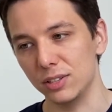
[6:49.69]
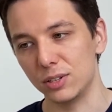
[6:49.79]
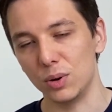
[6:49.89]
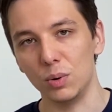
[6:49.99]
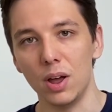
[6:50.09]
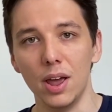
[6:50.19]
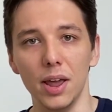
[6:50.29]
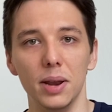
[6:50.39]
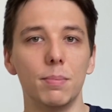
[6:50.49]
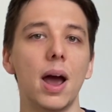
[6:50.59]
So
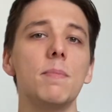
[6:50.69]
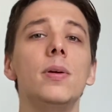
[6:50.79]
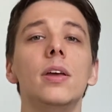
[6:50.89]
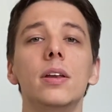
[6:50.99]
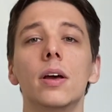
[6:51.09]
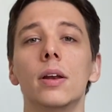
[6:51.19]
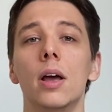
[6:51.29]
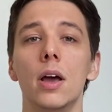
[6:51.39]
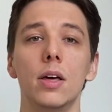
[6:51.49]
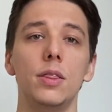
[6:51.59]
in my opinion,
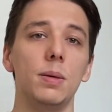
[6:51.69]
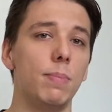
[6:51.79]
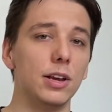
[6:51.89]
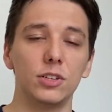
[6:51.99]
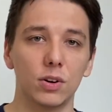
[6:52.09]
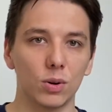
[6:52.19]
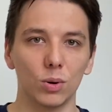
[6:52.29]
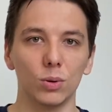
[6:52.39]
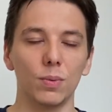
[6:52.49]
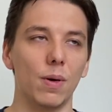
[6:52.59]
the basic rule,